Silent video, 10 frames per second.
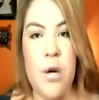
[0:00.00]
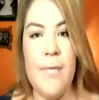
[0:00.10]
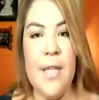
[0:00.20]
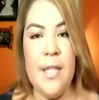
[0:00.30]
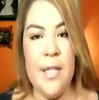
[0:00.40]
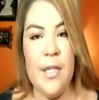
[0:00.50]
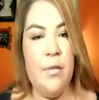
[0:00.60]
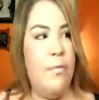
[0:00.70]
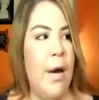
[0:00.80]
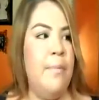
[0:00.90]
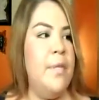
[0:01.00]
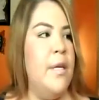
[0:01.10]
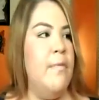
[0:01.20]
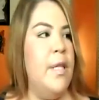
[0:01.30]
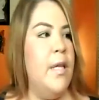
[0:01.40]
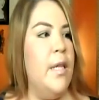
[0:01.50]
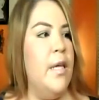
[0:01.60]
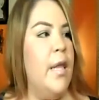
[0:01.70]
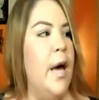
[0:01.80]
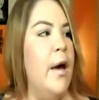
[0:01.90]
Obviously it's wrapped and everything
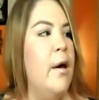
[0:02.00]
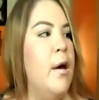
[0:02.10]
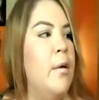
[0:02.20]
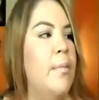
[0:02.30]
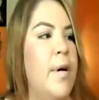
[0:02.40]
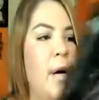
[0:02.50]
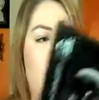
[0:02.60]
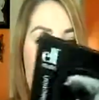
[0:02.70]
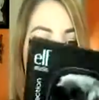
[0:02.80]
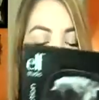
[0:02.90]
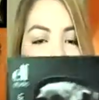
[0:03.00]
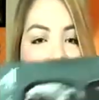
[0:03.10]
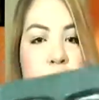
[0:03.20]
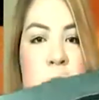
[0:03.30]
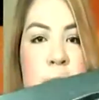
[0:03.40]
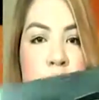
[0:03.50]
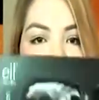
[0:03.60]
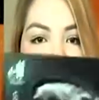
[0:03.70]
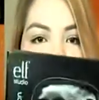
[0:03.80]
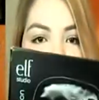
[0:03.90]
like that, but it comes in this
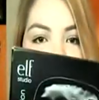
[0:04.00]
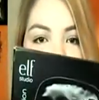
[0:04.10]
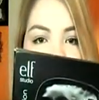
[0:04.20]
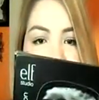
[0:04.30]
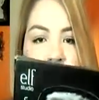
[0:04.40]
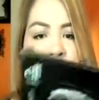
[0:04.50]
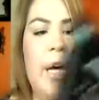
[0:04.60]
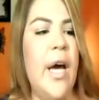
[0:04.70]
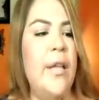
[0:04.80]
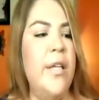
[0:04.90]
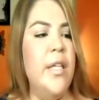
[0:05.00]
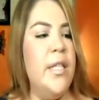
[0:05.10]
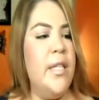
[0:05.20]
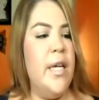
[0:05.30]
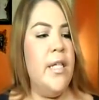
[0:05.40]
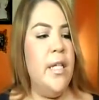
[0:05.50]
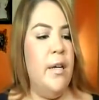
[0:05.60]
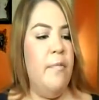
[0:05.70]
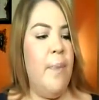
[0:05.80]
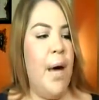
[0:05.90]
really pretty, I think it's nice
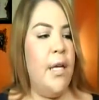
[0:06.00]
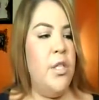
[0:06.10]
enough